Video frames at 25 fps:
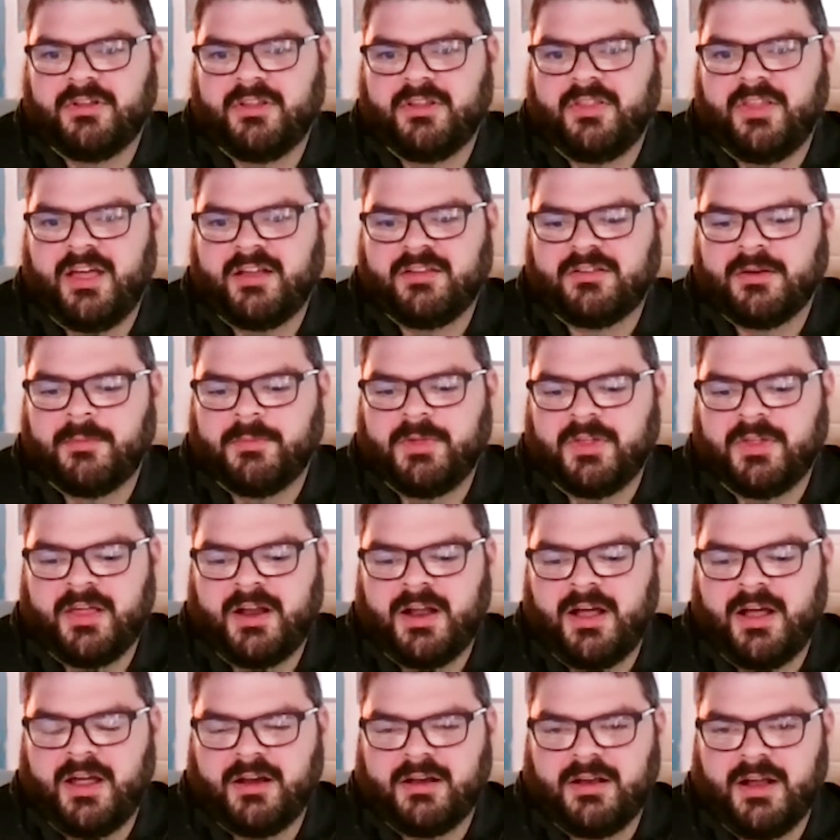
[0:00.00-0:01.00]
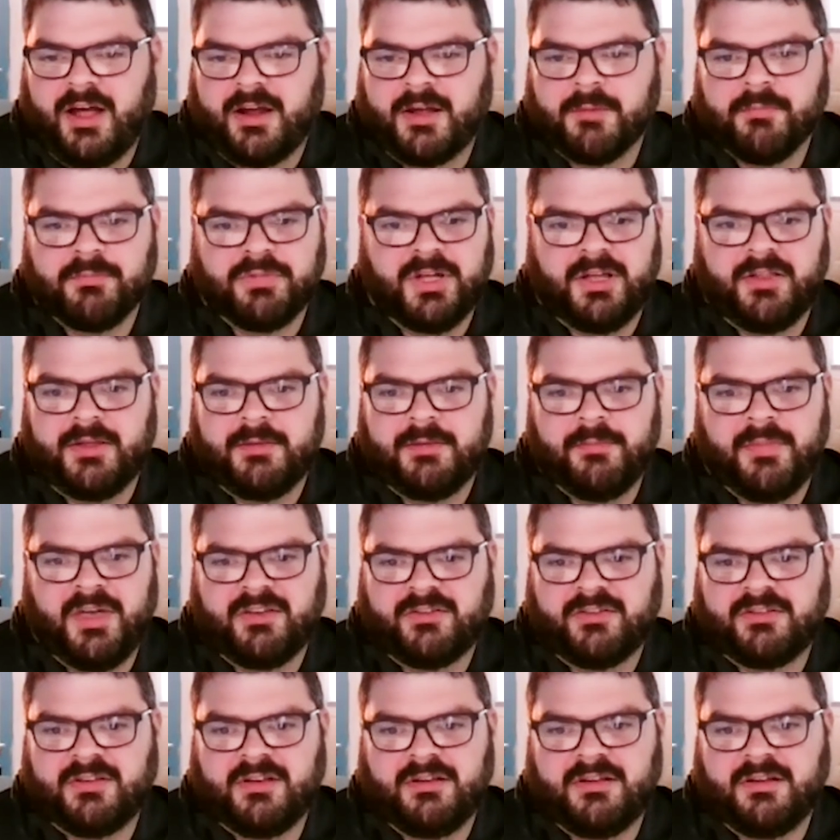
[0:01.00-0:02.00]
And that's something that I completely
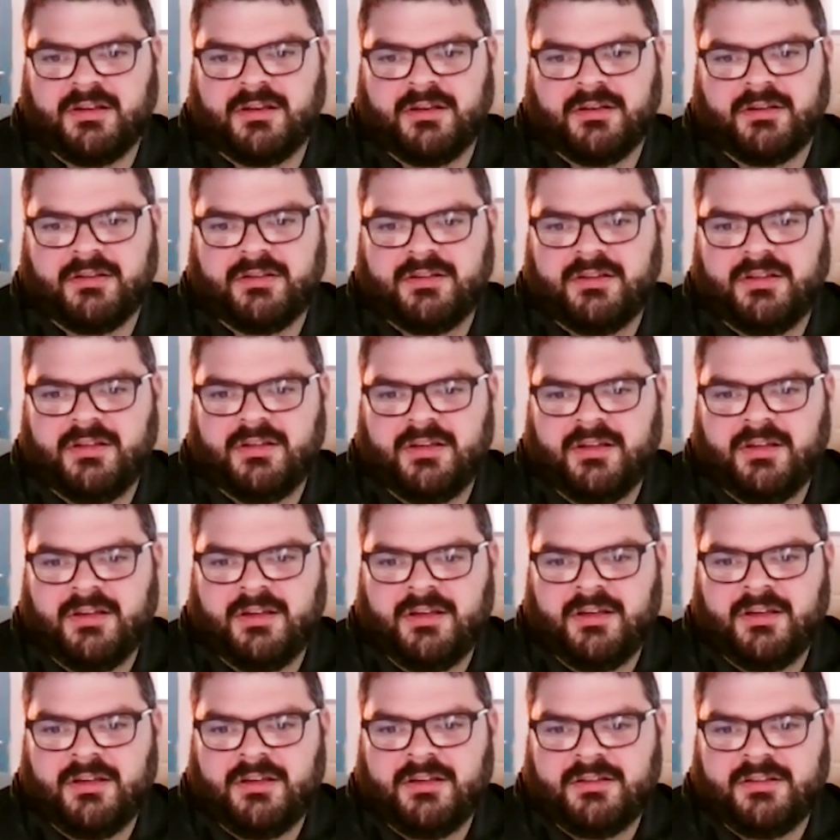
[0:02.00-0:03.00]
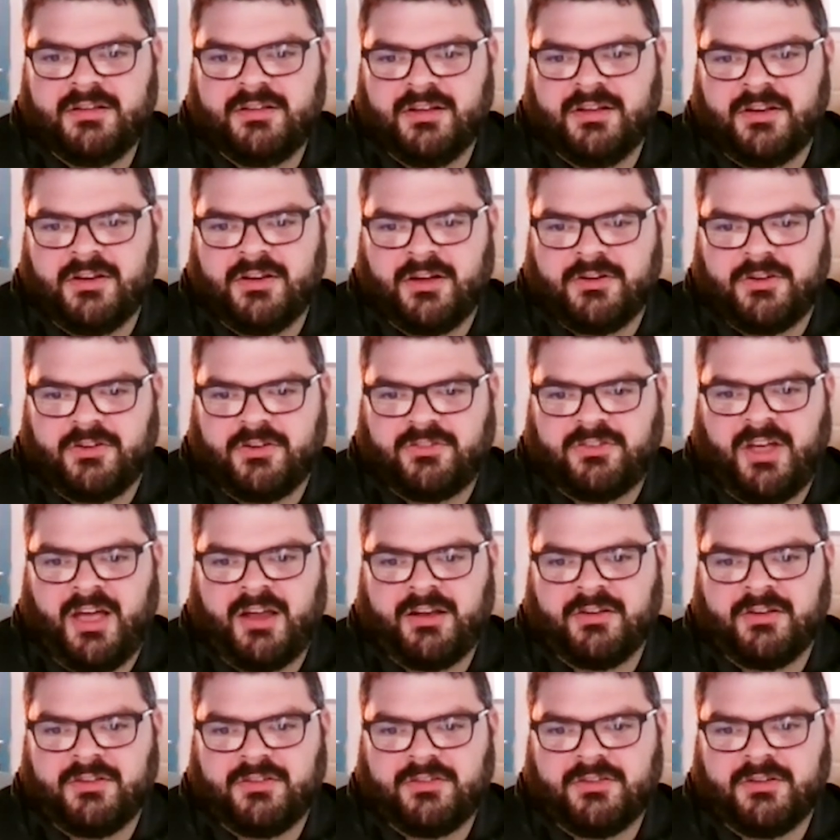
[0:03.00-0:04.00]
missed and didn't
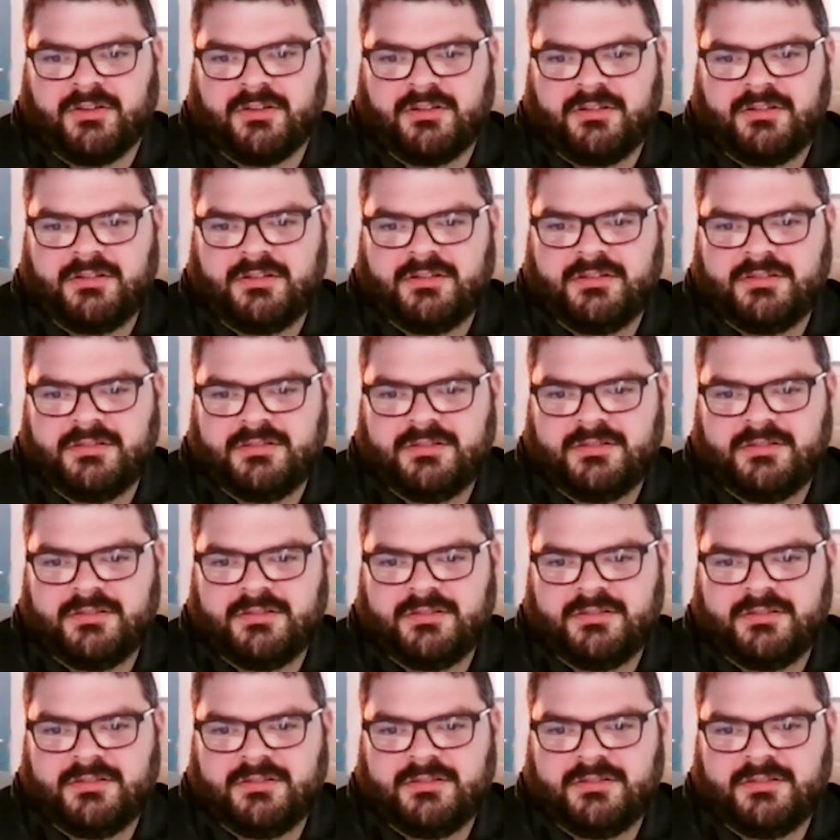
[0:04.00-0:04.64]
understand until